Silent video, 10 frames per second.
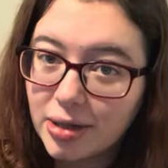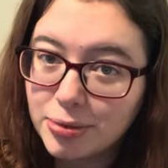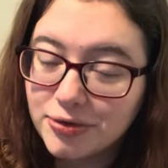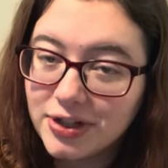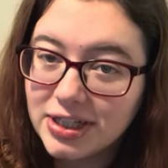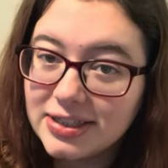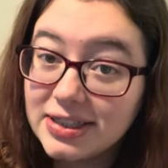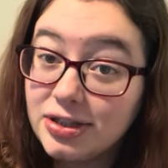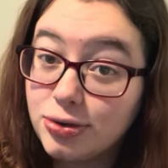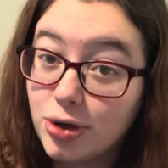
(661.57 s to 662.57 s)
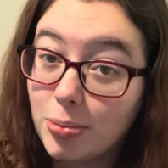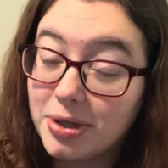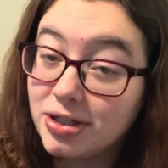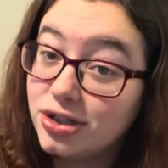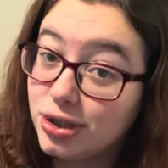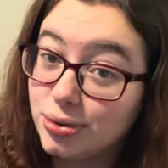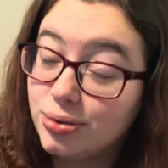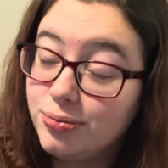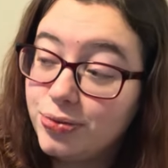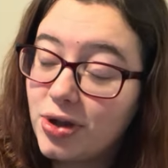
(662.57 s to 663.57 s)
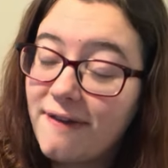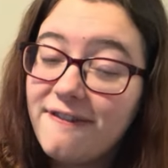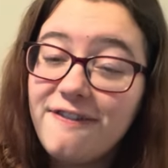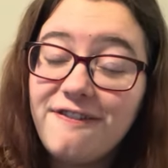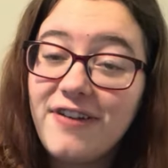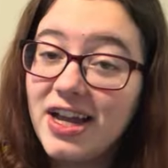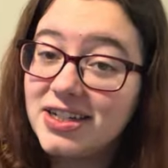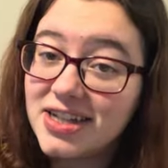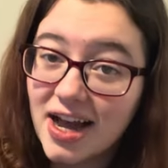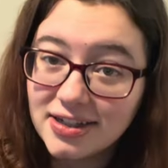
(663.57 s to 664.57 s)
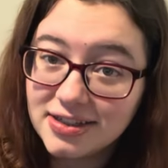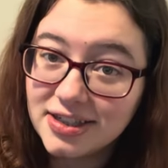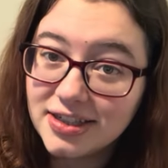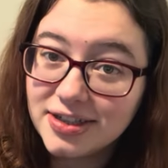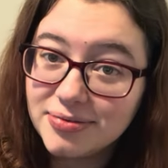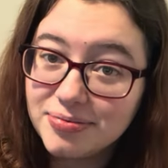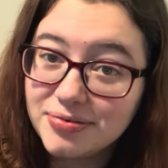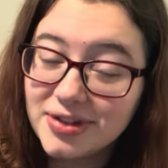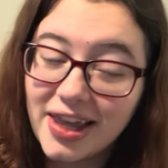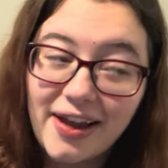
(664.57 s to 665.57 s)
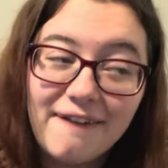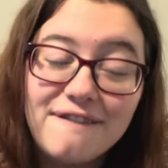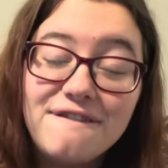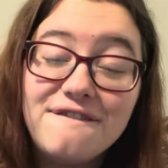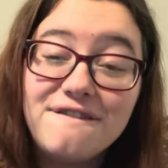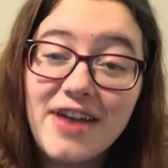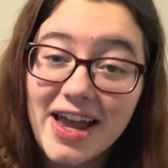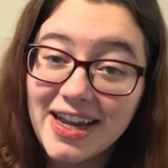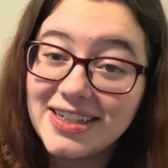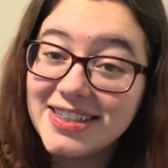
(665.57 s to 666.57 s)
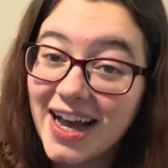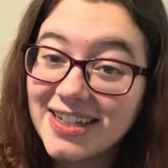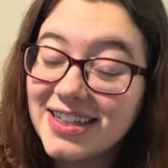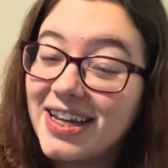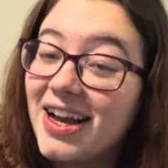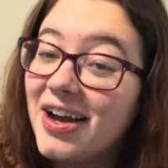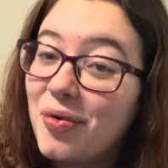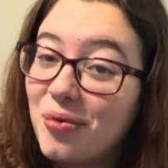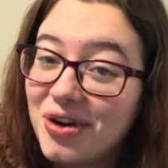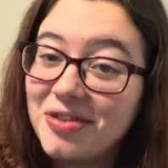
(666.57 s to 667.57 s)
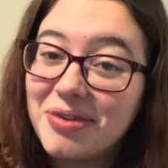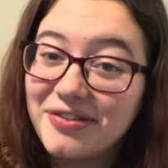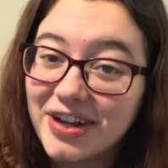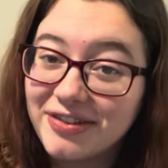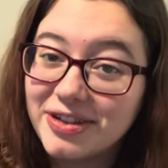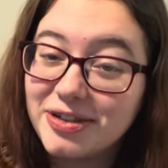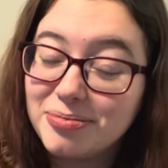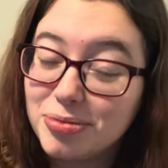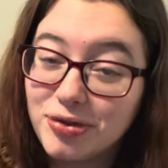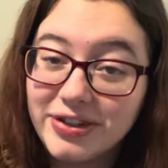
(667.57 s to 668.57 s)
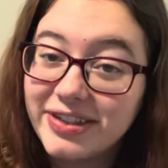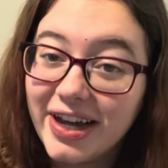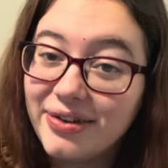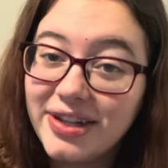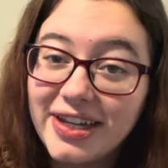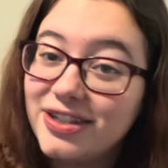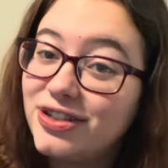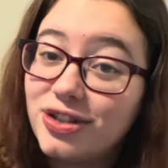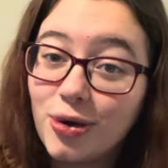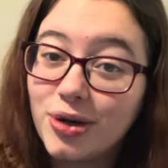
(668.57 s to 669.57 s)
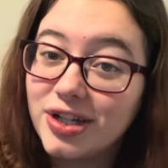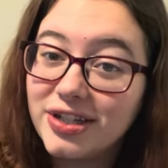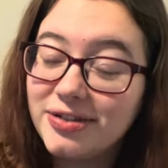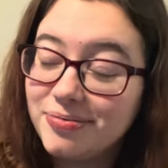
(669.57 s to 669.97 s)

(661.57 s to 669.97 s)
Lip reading: movie to see Zootopia 2. Fantastic. Like a like one of my favorite movies now. Like so good.